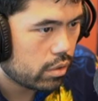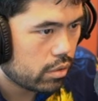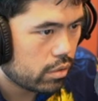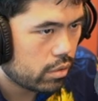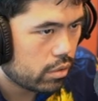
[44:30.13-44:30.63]

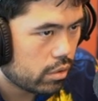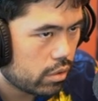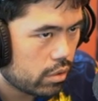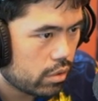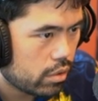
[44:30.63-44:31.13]

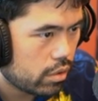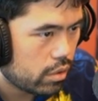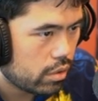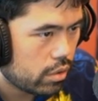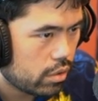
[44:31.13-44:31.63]

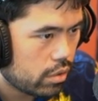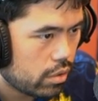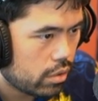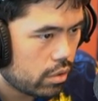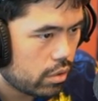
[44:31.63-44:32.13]

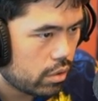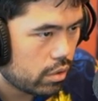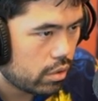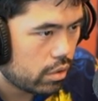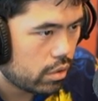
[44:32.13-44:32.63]

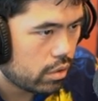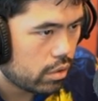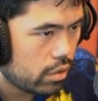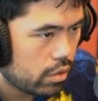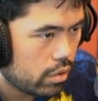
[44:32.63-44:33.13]

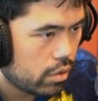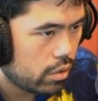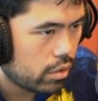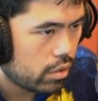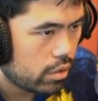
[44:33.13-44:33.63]

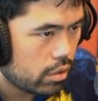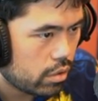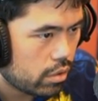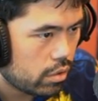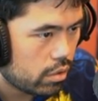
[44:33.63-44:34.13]

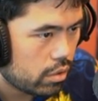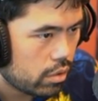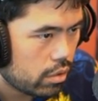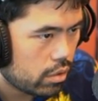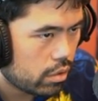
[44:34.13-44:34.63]

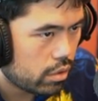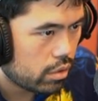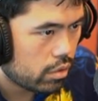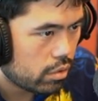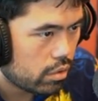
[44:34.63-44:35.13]

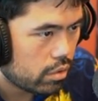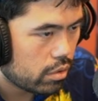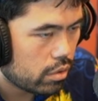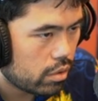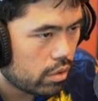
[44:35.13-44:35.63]

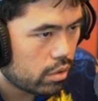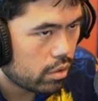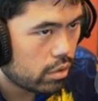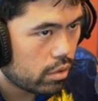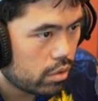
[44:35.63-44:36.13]

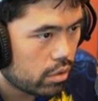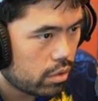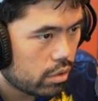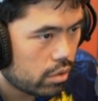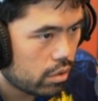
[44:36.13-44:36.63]

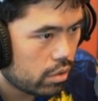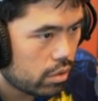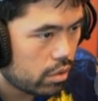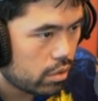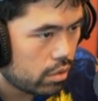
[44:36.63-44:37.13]
(no one is talking)